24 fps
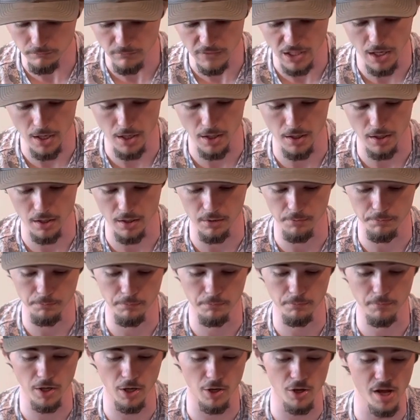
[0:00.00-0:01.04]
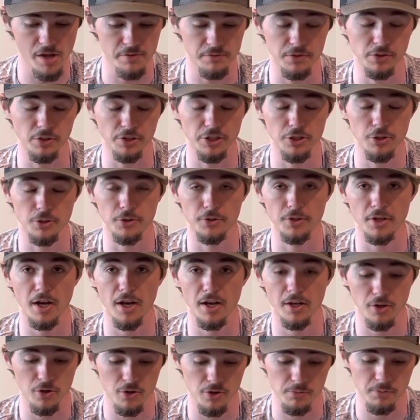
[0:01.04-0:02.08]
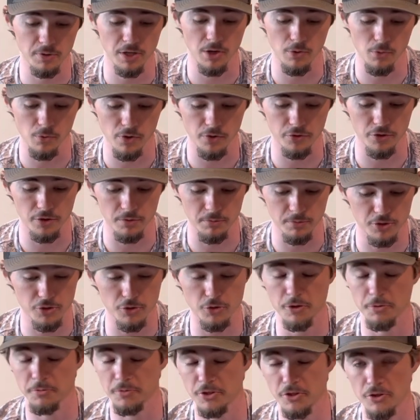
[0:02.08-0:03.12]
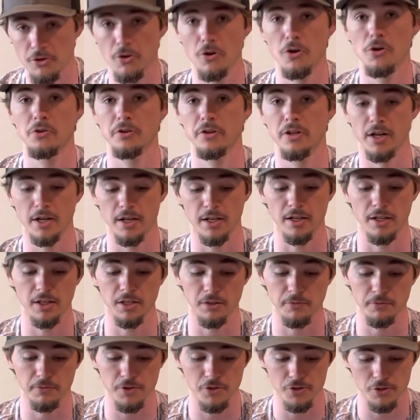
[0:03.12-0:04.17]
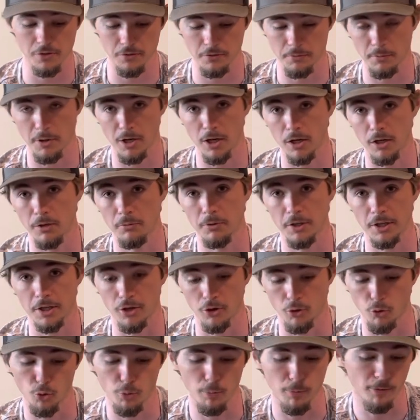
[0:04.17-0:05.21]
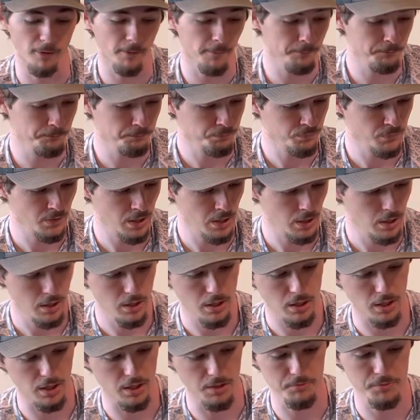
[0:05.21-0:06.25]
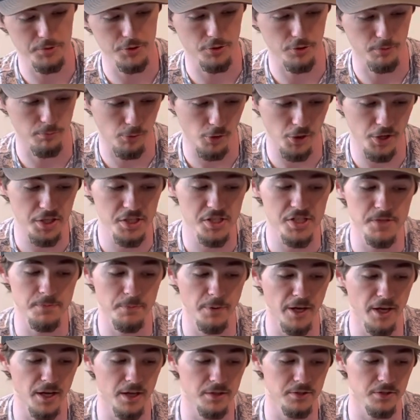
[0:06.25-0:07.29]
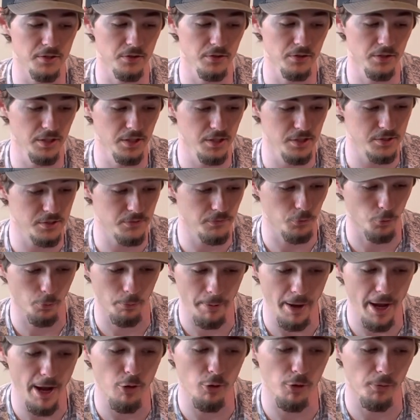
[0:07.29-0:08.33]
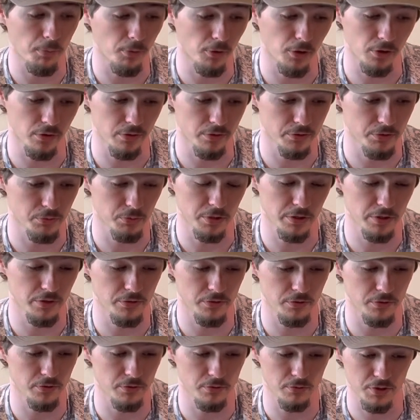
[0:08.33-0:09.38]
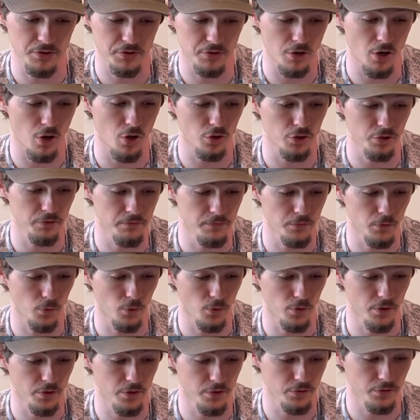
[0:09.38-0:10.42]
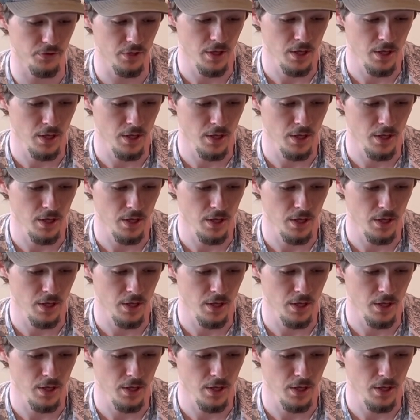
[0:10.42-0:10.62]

I'll have a leader tied on, but I want something extremely strong that I can get the fish off the bottom like a grouper. So the braid specs on this for Power Pro is what it's calling for is,